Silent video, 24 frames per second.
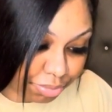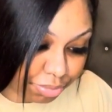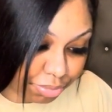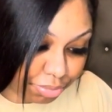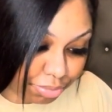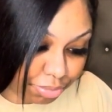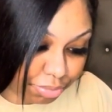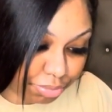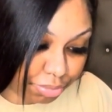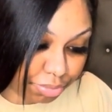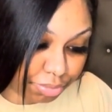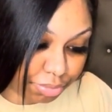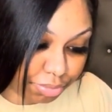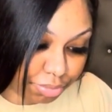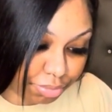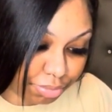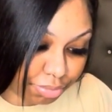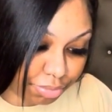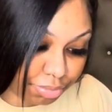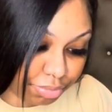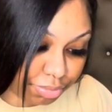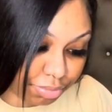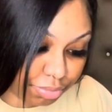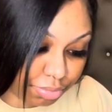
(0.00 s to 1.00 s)

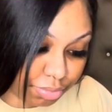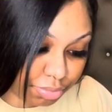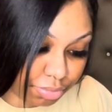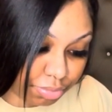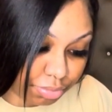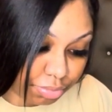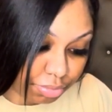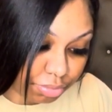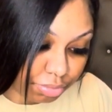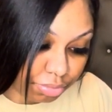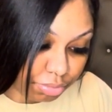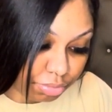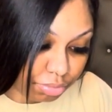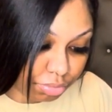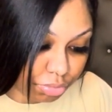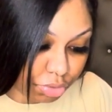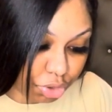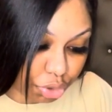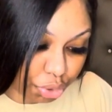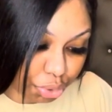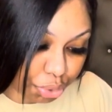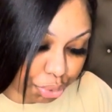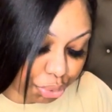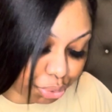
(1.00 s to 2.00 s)

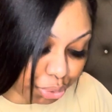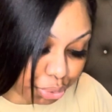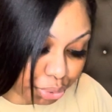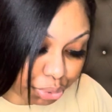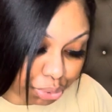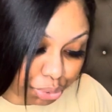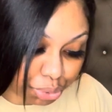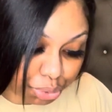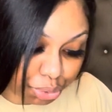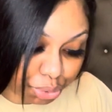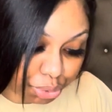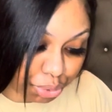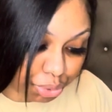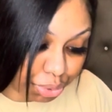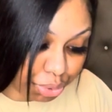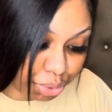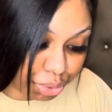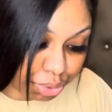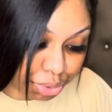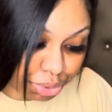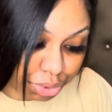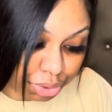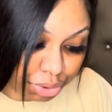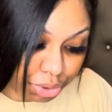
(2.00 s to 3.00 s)

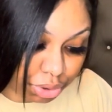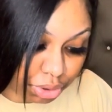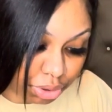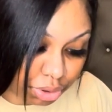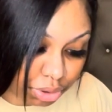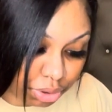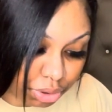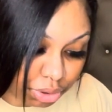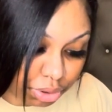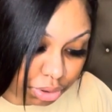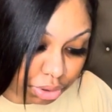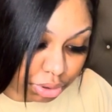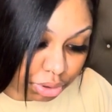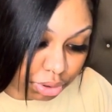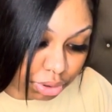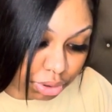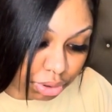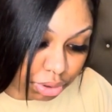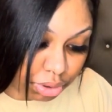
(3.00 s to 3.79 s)
(no one is talking)